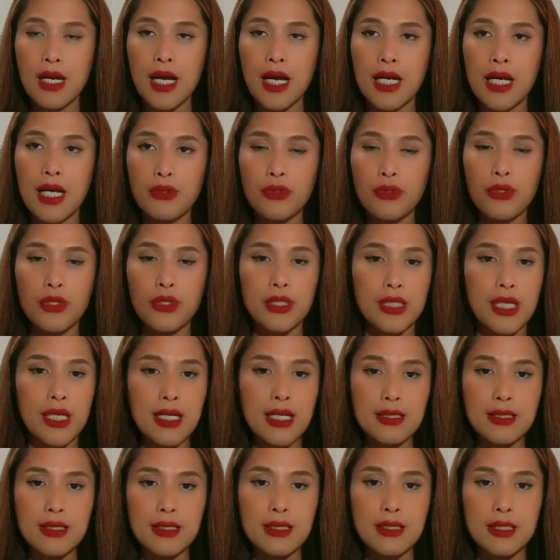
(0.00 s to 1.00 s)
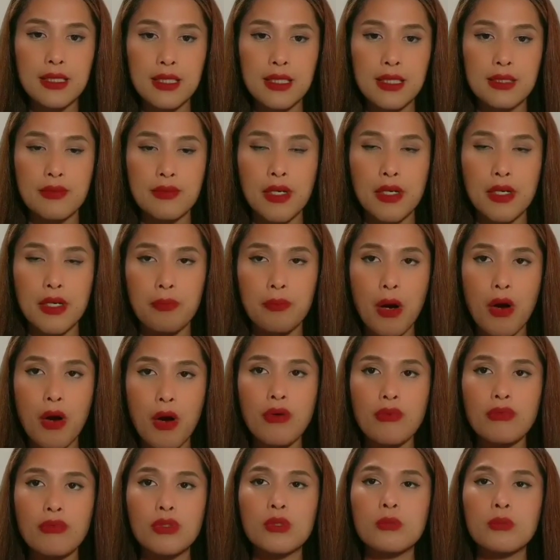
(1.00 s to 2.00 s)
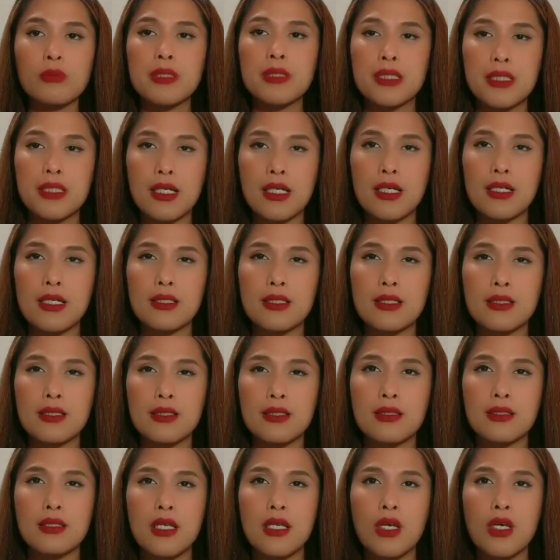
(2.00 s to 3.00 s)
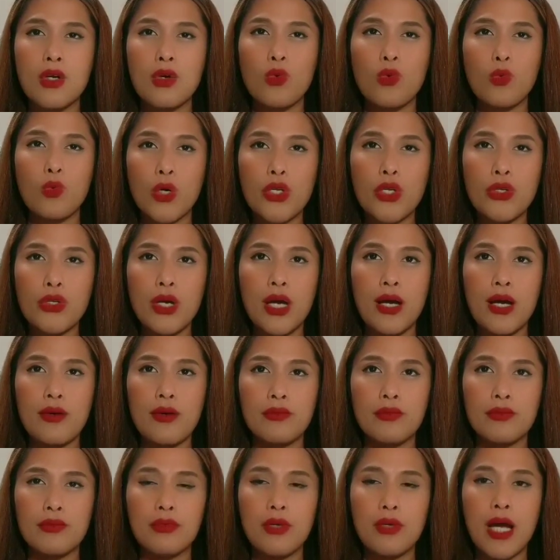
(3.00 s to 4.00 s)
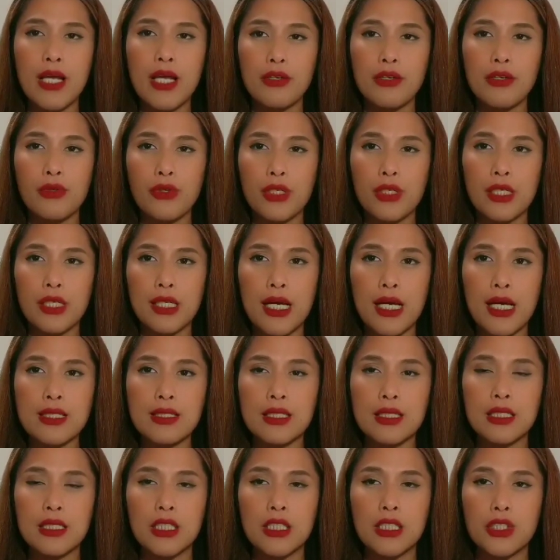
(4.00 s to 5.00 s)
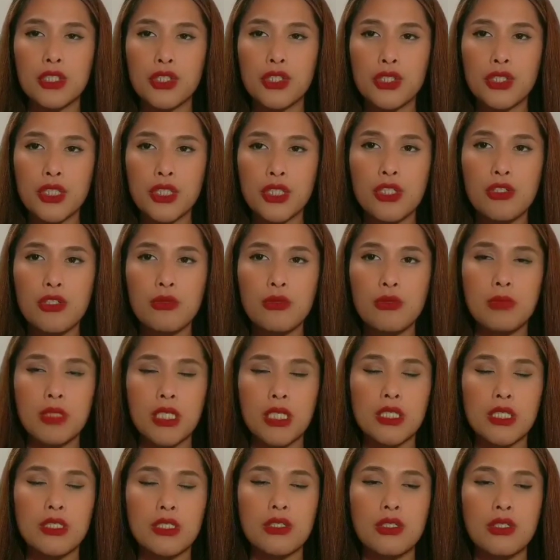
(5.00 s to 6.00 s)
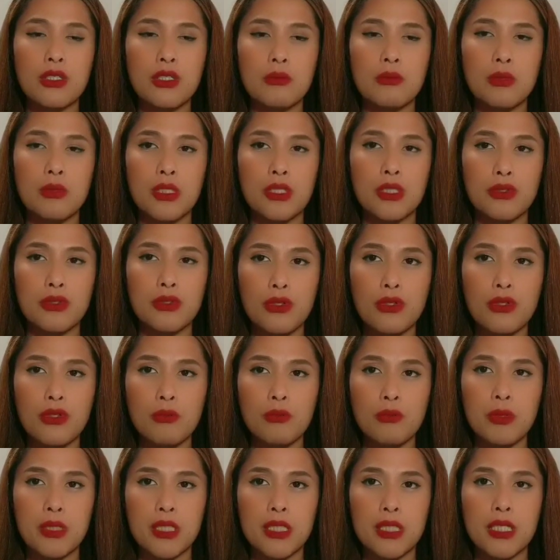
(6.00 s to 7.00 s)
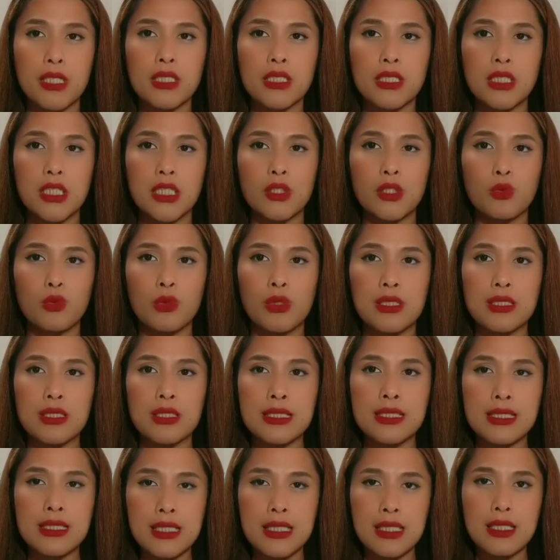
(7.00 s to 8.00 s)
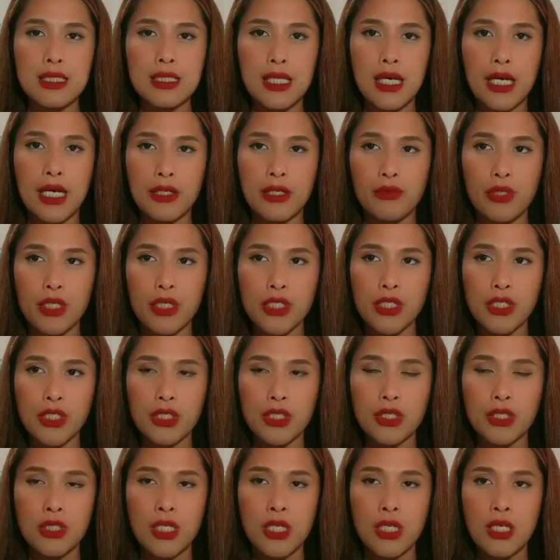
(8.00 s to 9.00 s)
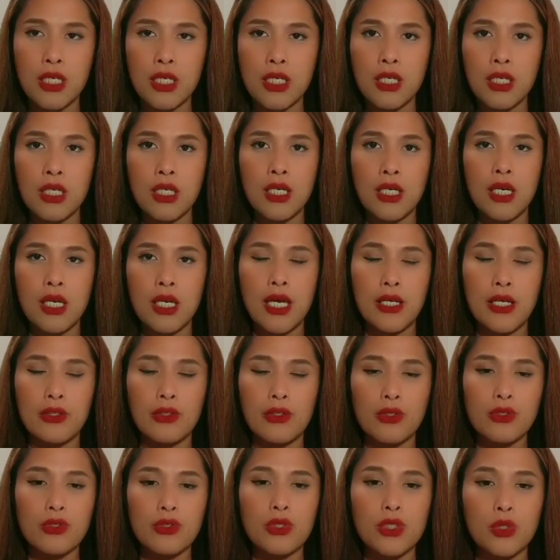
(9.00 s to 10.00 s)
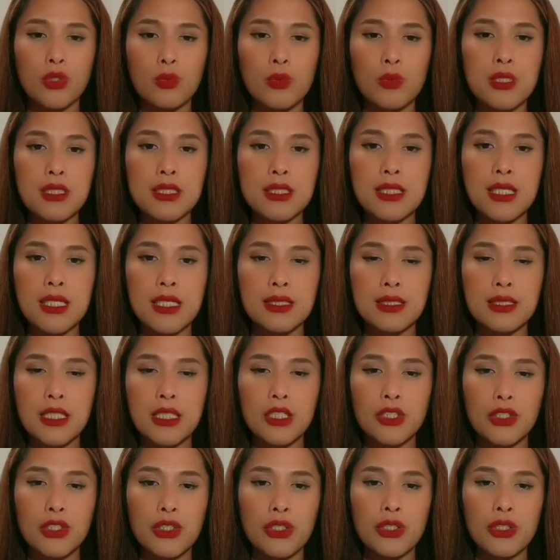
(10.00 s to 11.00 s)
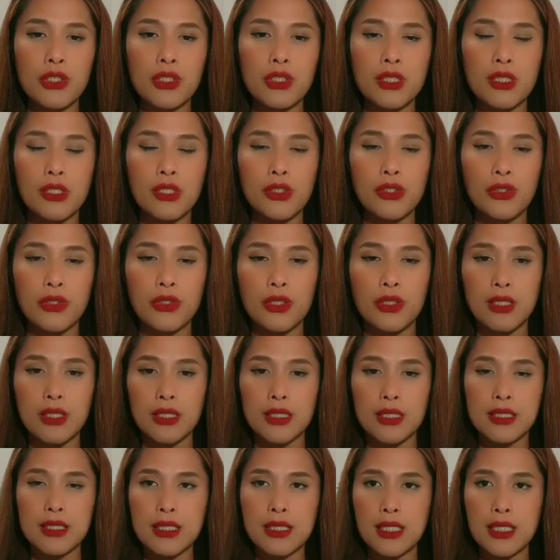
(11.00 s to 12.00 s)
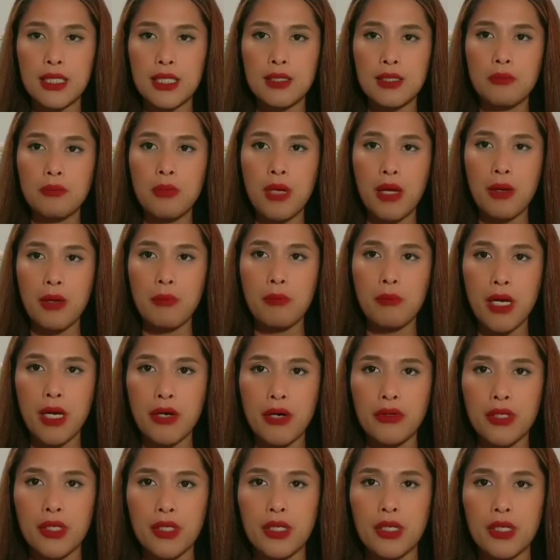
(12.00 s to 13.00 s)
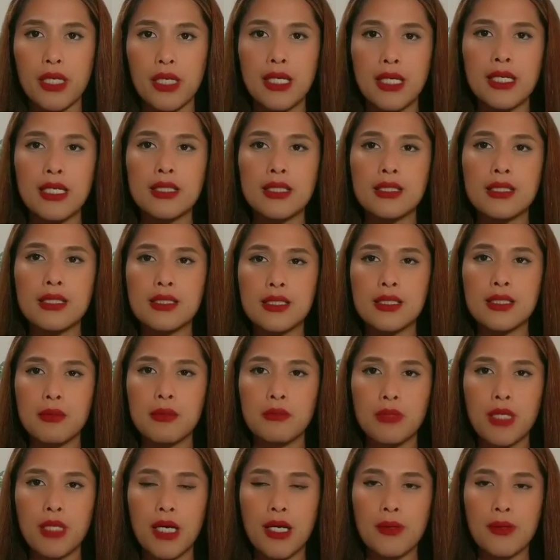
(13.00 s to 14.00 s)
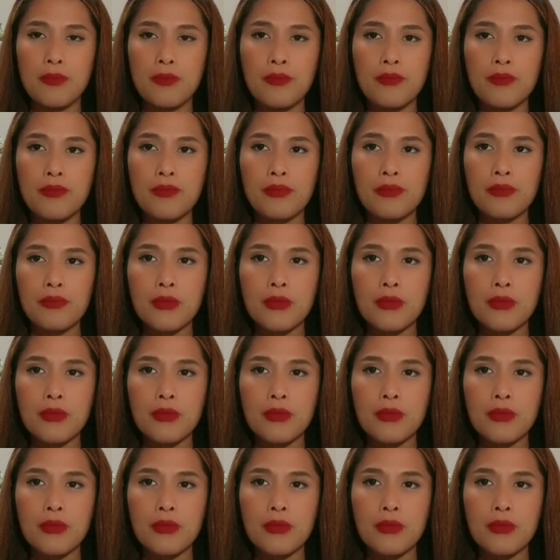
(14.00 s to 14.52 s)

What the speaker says: Hyaluronic acid is very powerful because when you have hyaluronic acid in your serum, it's gonna be good because it will seal the hydration, and also it will strengthen your skin barrier, and at the same time